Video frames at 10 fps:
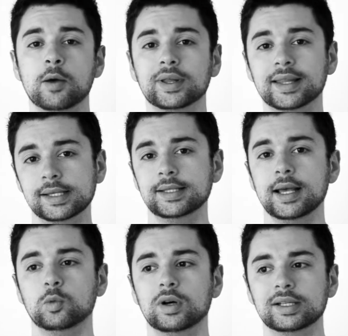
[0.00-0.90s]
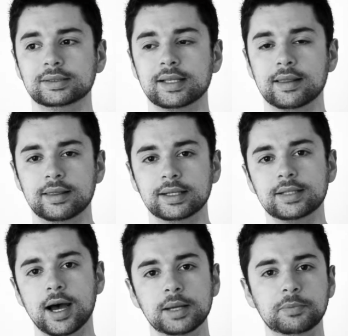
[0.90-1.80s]
And what they said was the
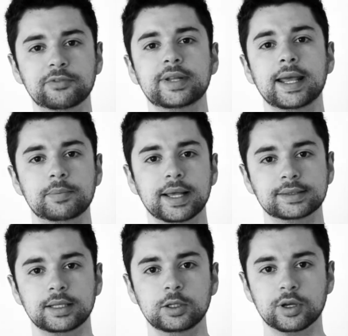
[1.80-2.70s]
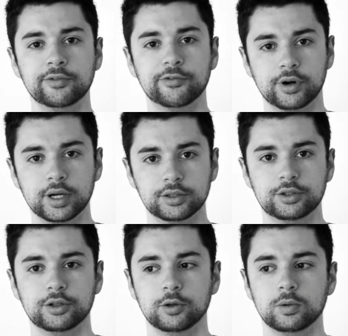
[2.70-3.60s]
type of database that you converted
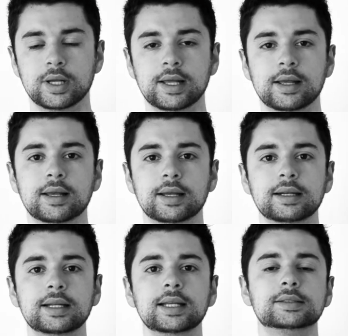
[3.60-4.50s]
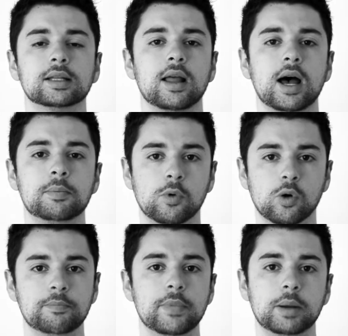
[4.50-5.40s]
to needs a lot
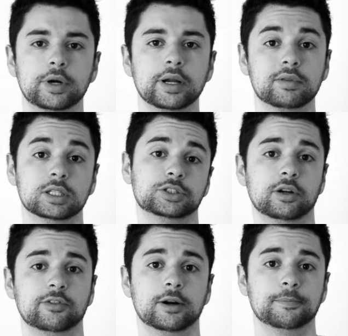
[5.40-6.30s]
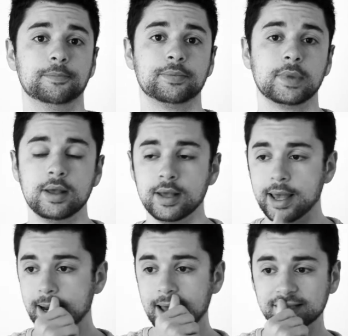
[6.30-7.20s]
more memory of the server.
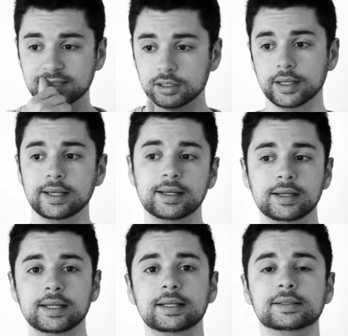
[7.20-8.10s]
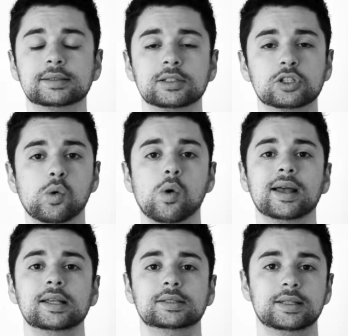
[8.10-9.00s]
And actually, it needs
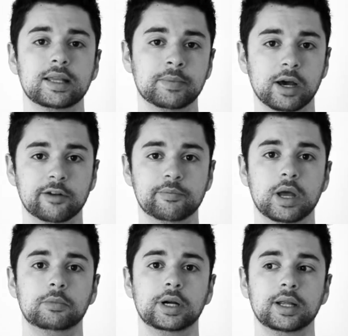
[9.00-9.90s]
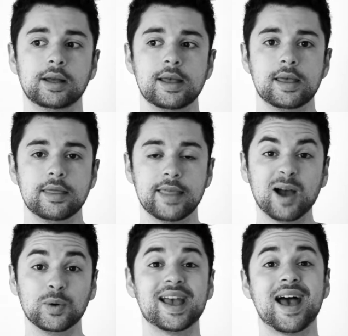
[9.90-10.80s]
twice the amount of memory
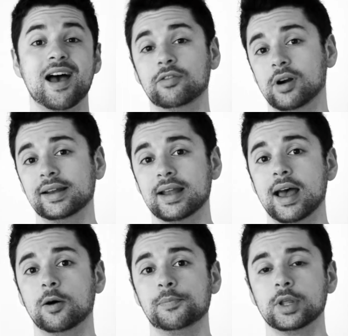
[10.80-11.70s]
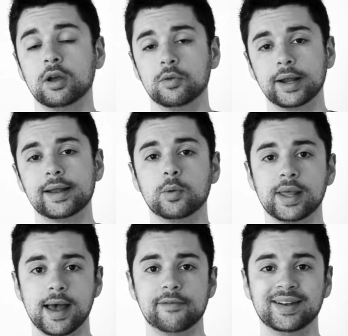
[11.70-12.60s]
that we have right now. Right now we
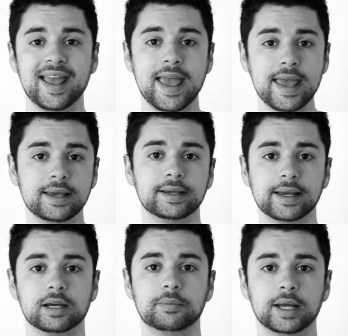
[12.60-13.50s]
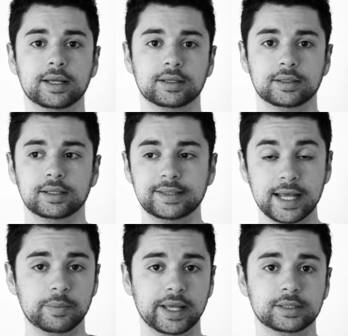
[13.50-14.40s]
have an 8 GB
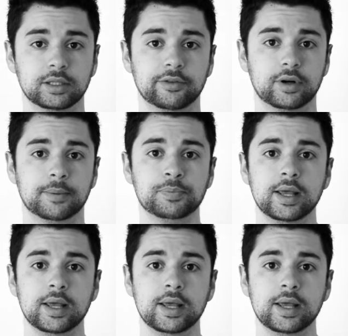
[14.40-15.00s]
database server.